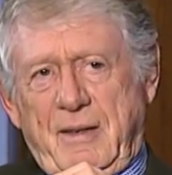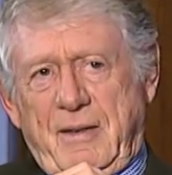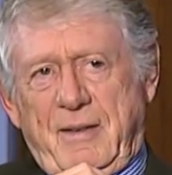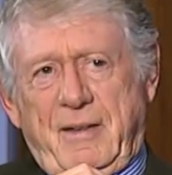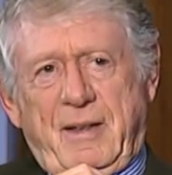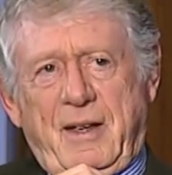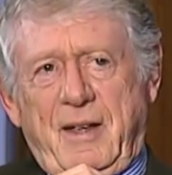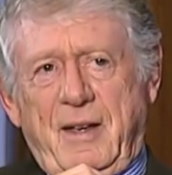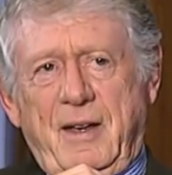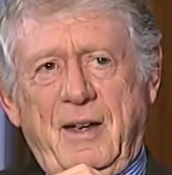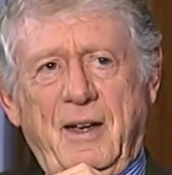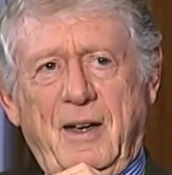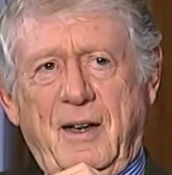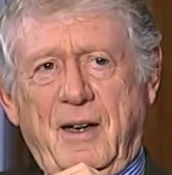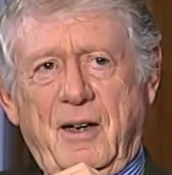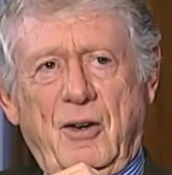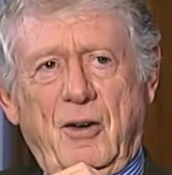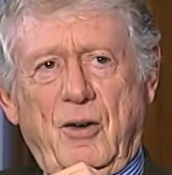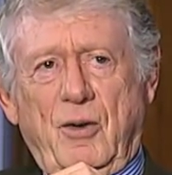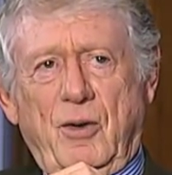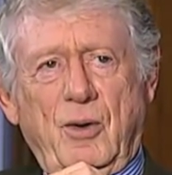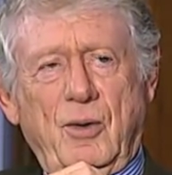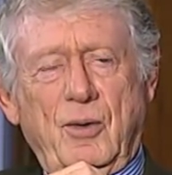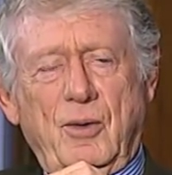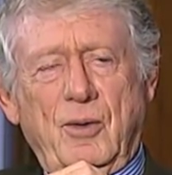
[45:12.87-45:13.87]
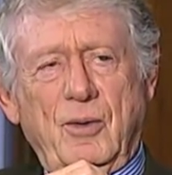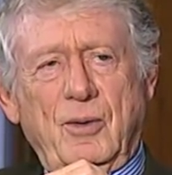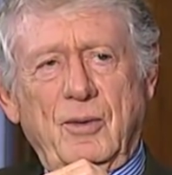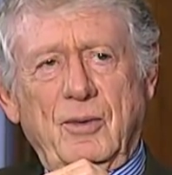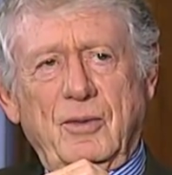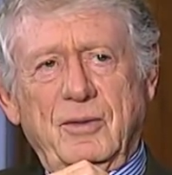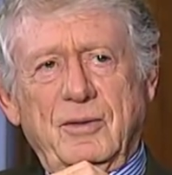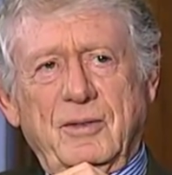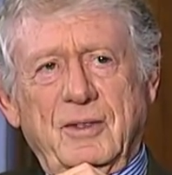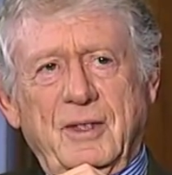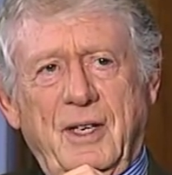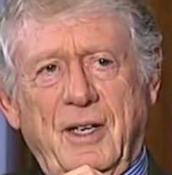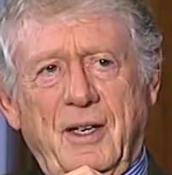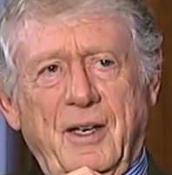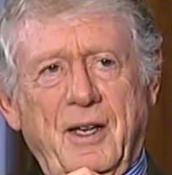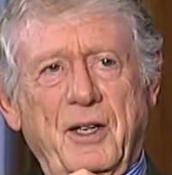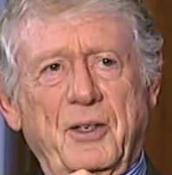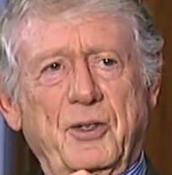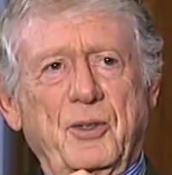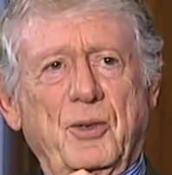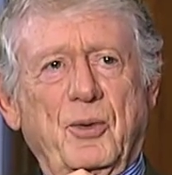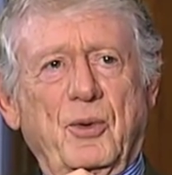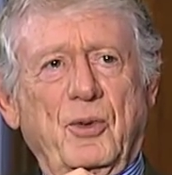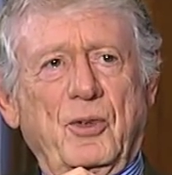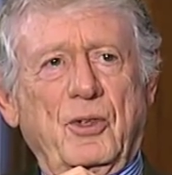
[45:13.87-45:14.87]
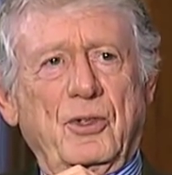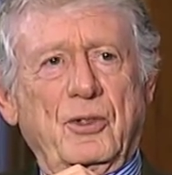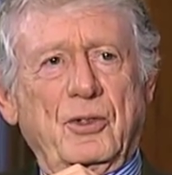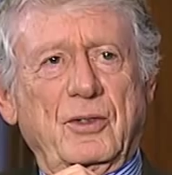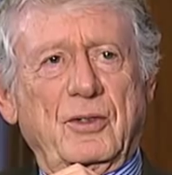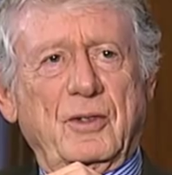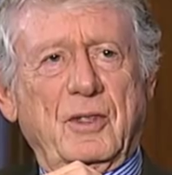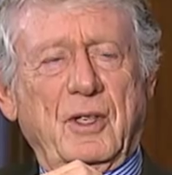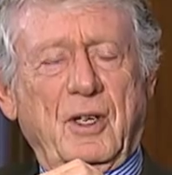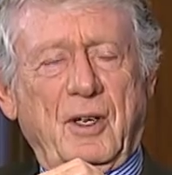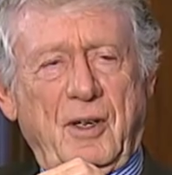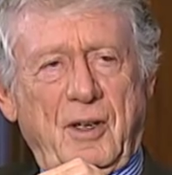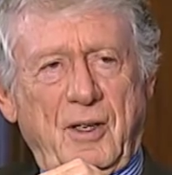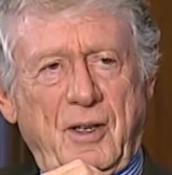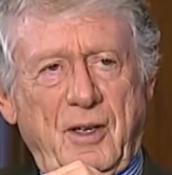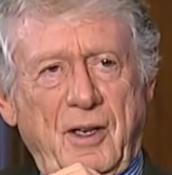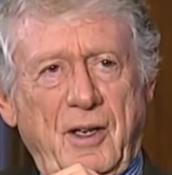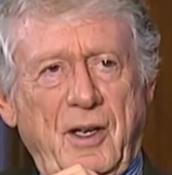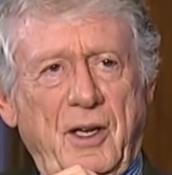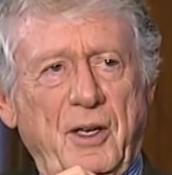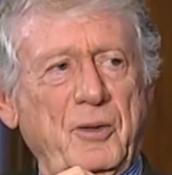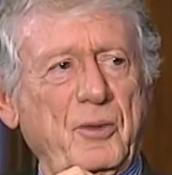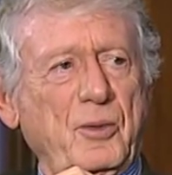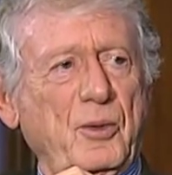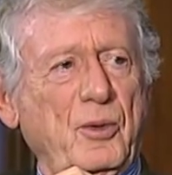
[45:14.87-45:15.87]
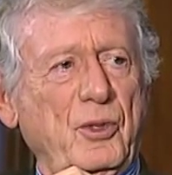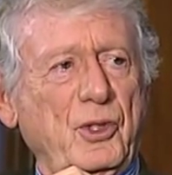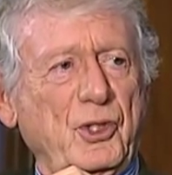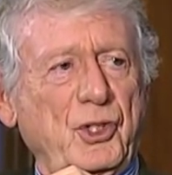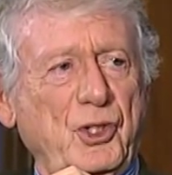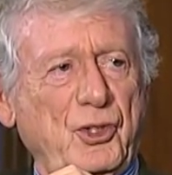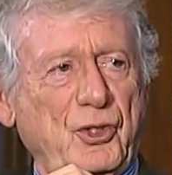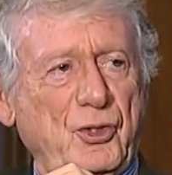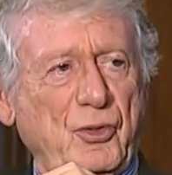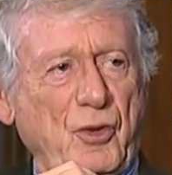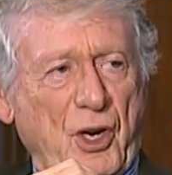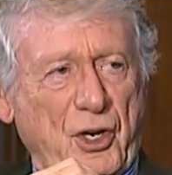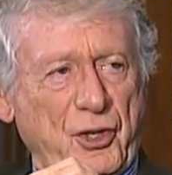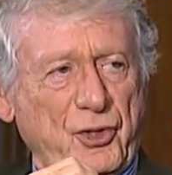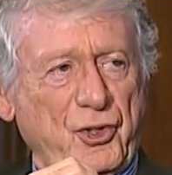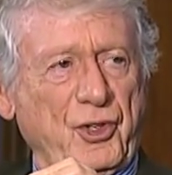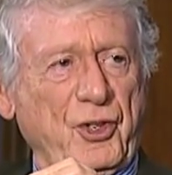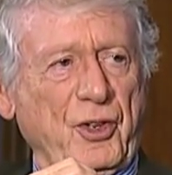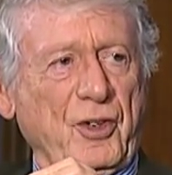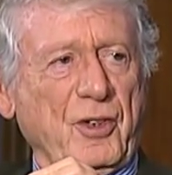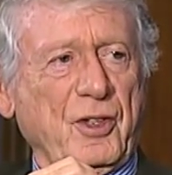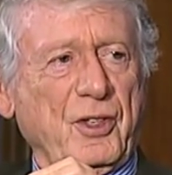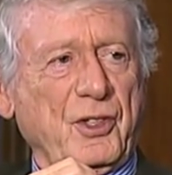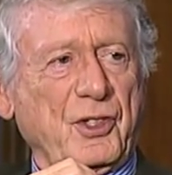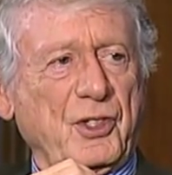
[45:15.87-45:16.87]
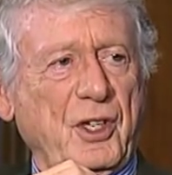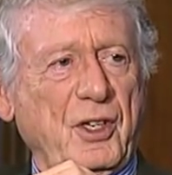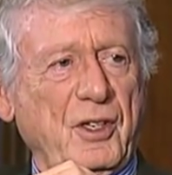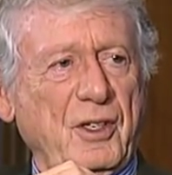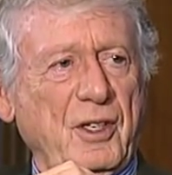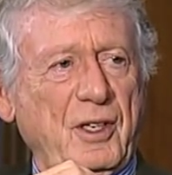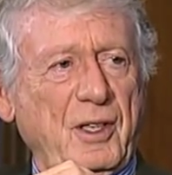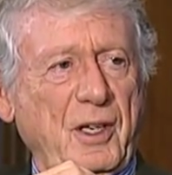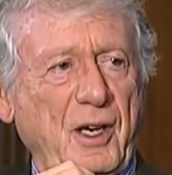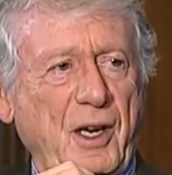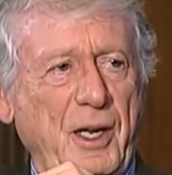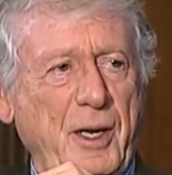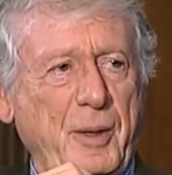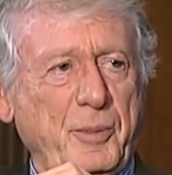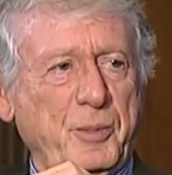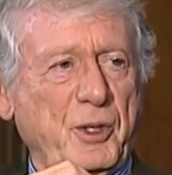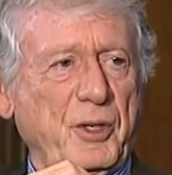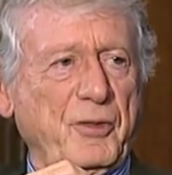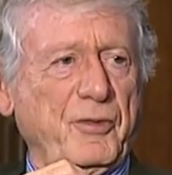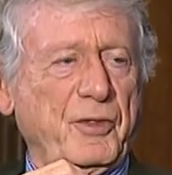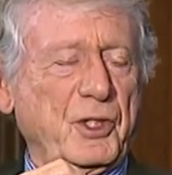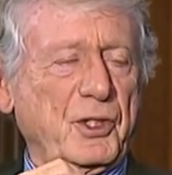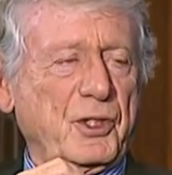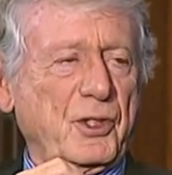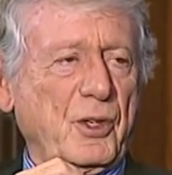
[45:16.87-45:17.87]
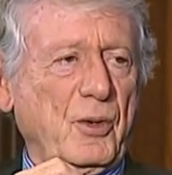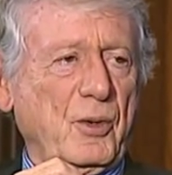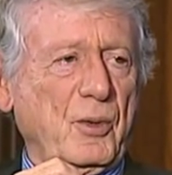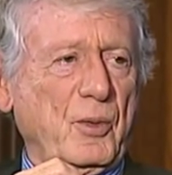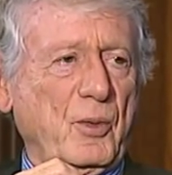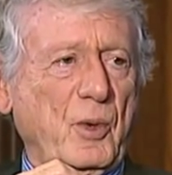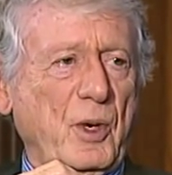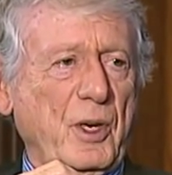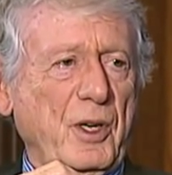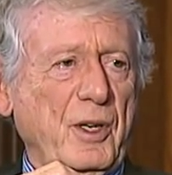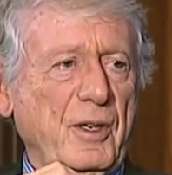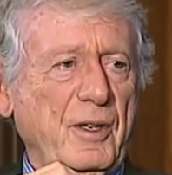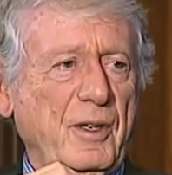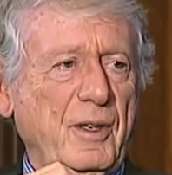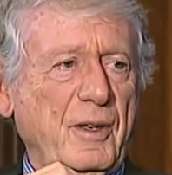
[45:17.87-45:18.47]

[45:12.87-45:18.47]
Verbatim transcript: then our whole electoral, uh, electoral structure is going to collapse of its own weight.